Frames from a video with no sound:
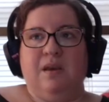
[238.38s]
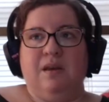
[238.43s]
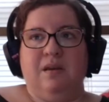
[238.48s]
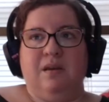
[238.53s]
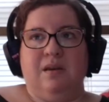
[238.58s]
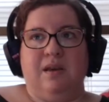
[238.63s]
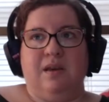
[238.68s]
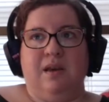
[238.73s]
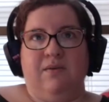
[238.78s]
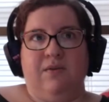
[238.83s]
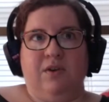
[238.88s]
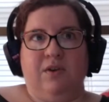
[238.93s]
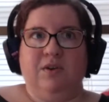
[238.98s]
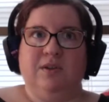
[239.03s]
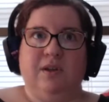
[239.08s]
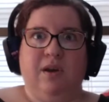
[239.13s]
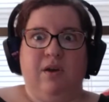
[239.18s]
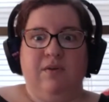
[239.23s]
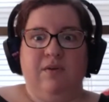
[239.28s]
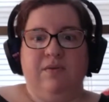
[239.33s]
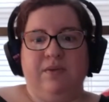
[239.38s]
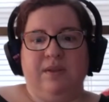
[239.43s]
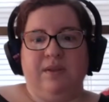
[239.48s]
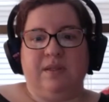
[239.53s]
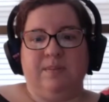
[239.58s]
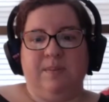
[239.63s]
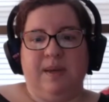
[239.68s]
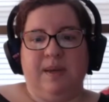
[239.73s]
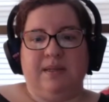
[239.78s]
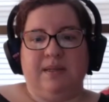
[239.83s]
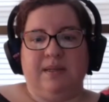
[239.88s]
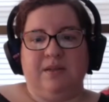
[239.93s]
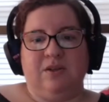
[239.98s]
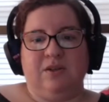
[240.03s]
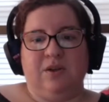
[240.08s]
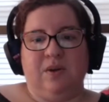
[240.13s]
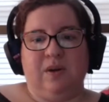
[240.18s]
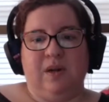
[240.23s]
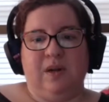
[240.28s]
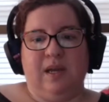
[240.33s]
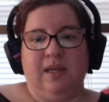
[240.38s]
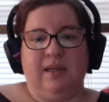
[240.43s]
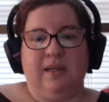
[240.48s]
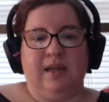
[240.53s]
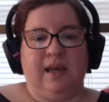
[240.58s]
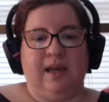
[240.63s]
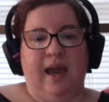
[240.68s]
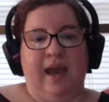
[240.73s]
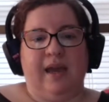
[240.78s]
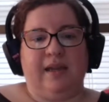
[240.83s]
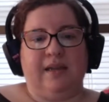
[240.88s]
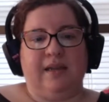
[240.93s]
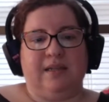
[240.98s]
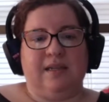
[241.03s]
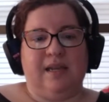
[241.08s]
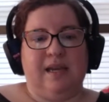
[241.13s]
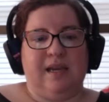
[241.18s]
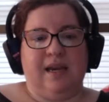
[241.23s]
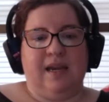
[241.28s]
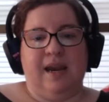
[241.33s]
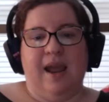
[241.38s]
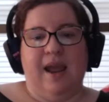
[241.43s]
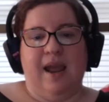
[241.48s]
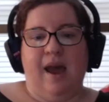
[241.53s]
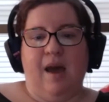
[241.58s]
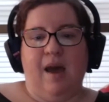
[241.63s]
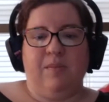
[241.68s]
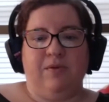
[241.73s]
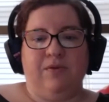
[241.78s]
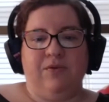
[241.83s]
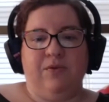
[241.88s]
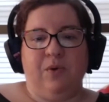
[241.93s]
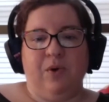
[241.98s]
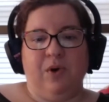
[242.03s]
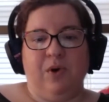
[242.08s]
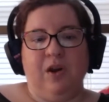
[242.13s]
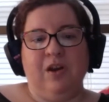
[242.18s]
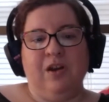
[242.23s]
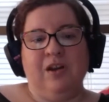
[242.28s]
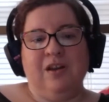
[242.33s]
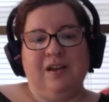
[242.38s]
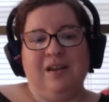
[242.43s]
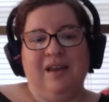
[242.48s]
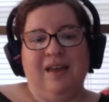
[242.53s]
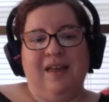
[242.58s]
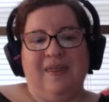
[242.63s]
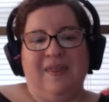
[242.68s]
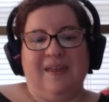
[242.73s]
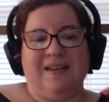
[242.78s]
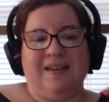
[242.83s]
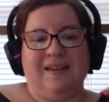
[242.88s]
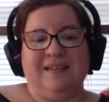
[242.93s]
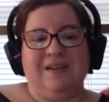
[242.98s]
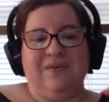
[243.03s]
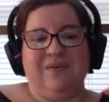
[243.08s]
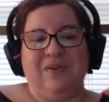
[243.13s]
give yourself the space that you need. Like I had to take a nap before this, even